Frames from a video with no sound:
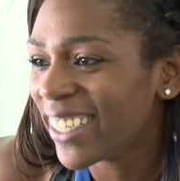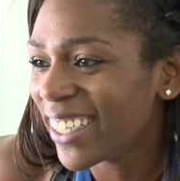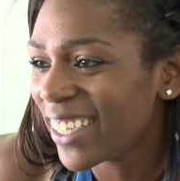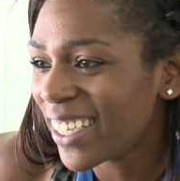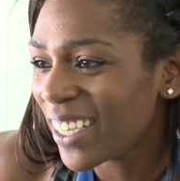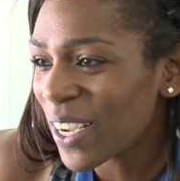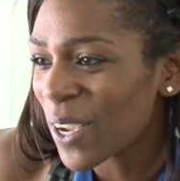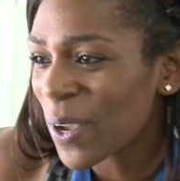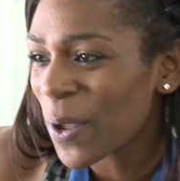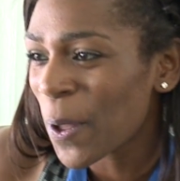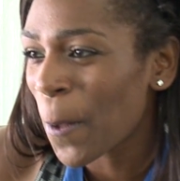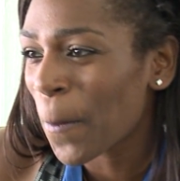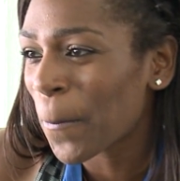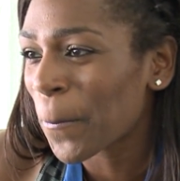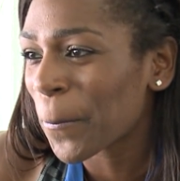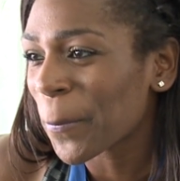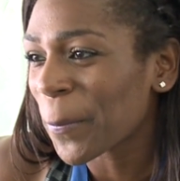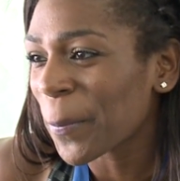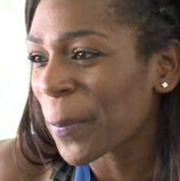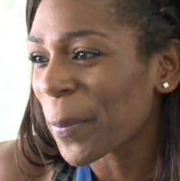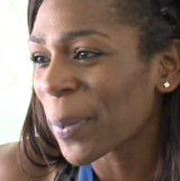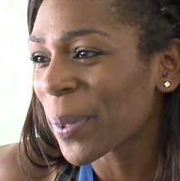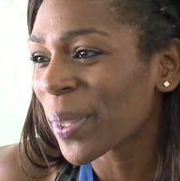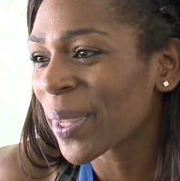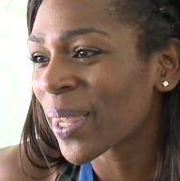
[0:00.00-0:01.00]
just more
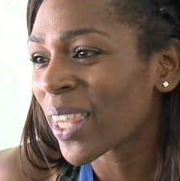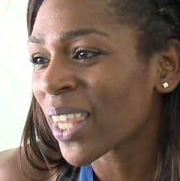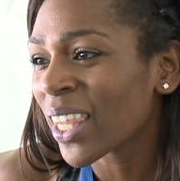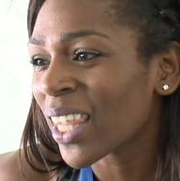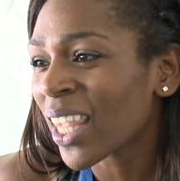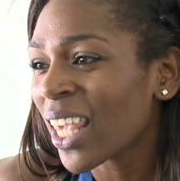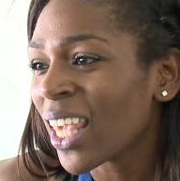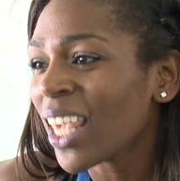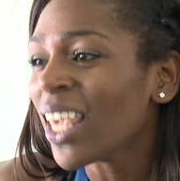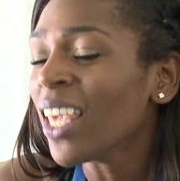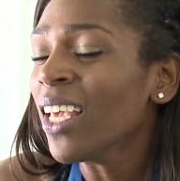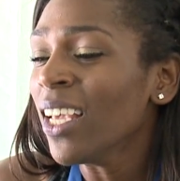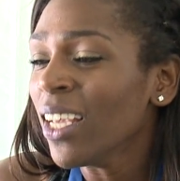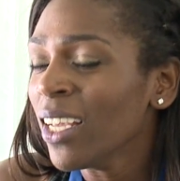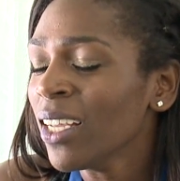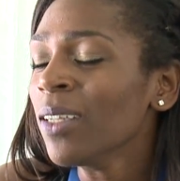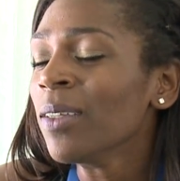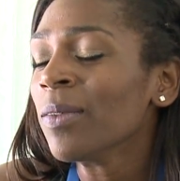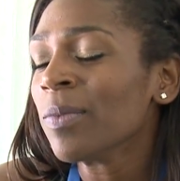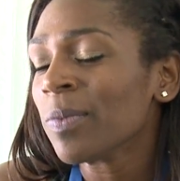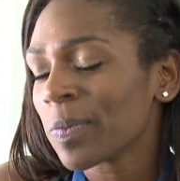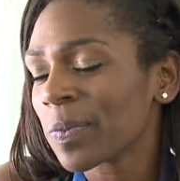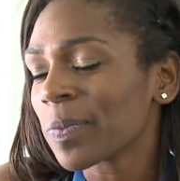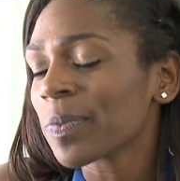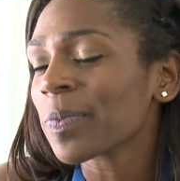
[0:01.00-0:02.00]
comfortable, just
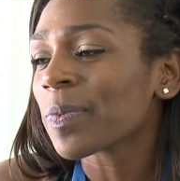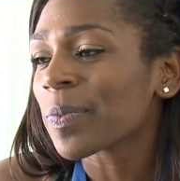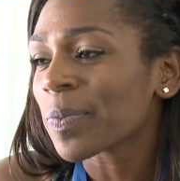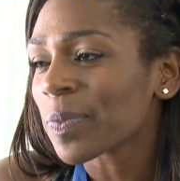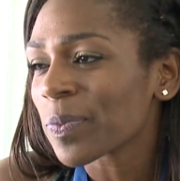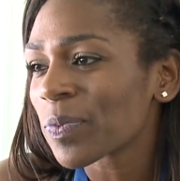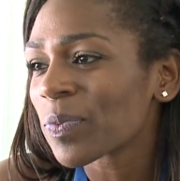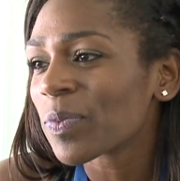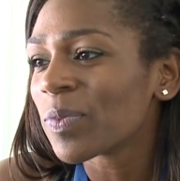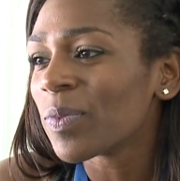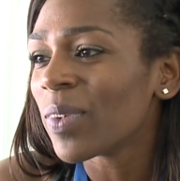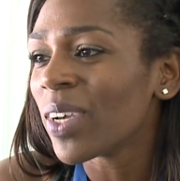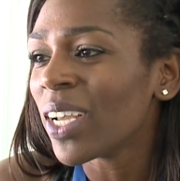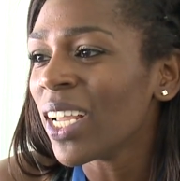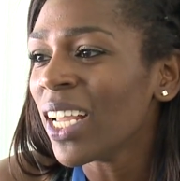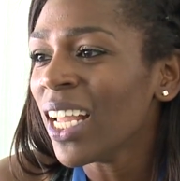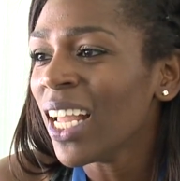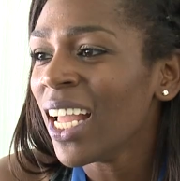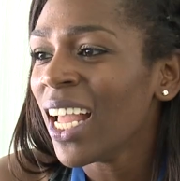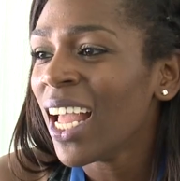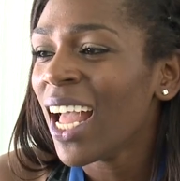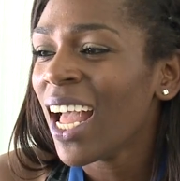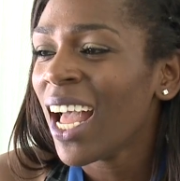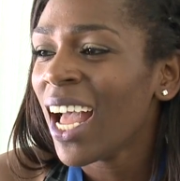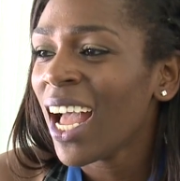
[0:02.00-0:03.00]
going as hard as you can for
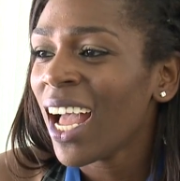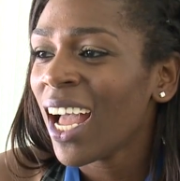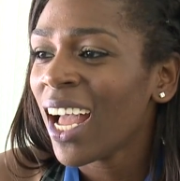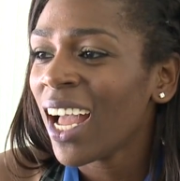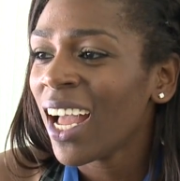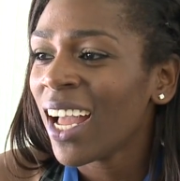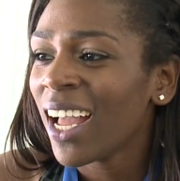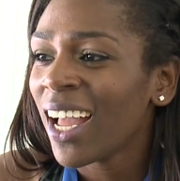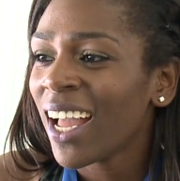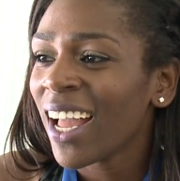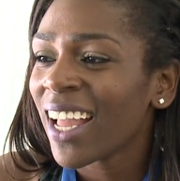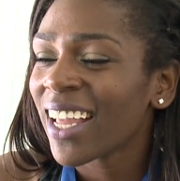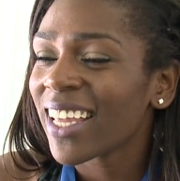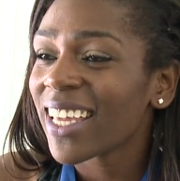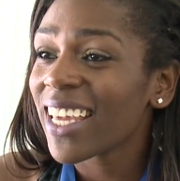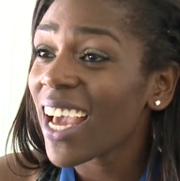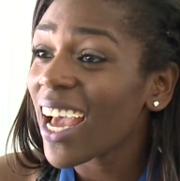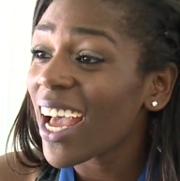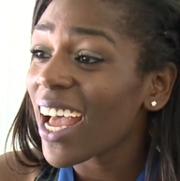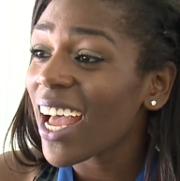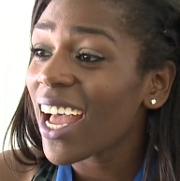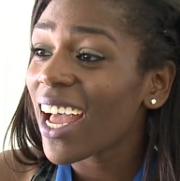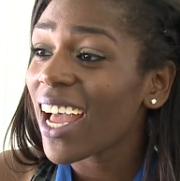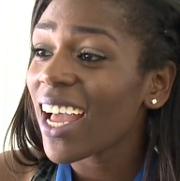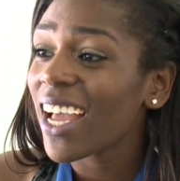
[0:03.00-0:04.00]

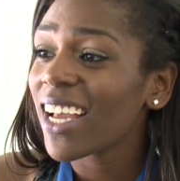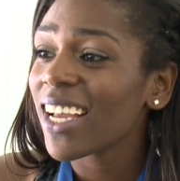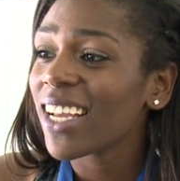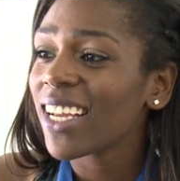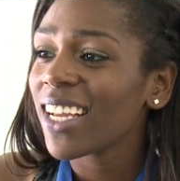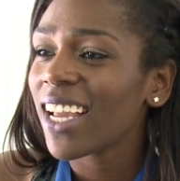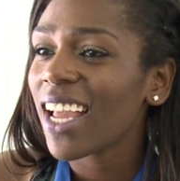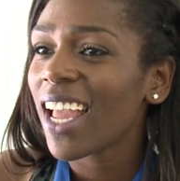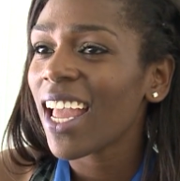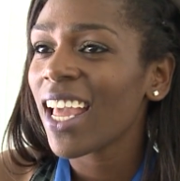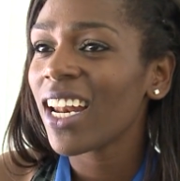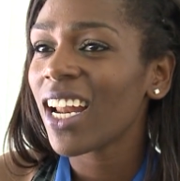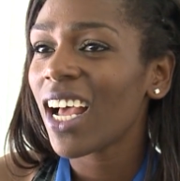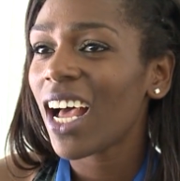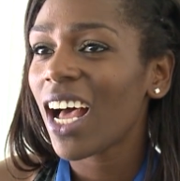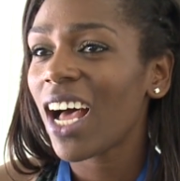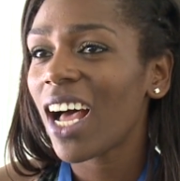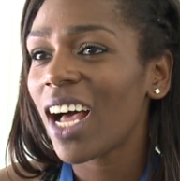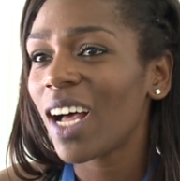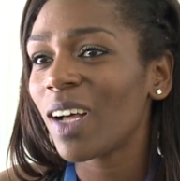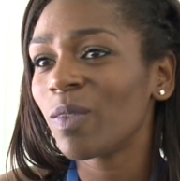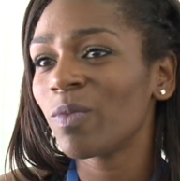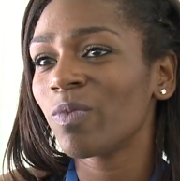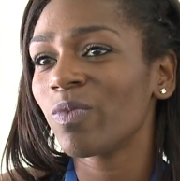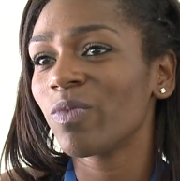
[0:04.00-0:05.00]
Yeah, and
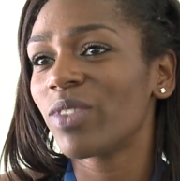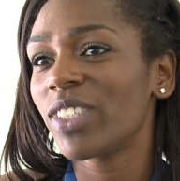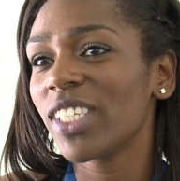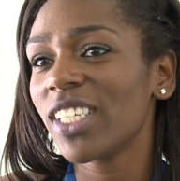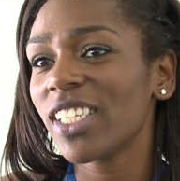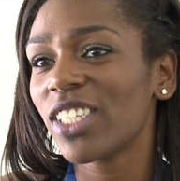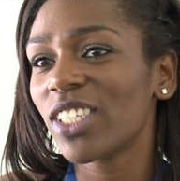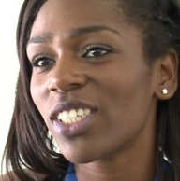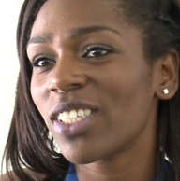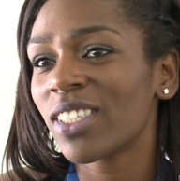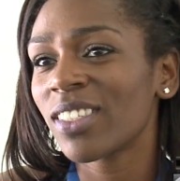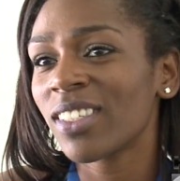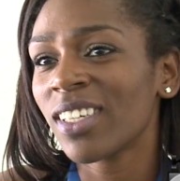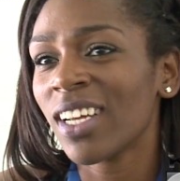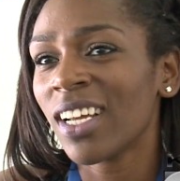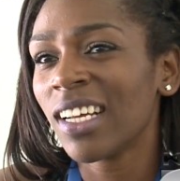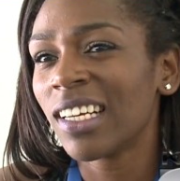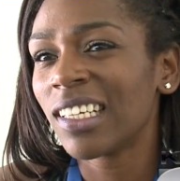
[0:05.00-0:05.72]
um, just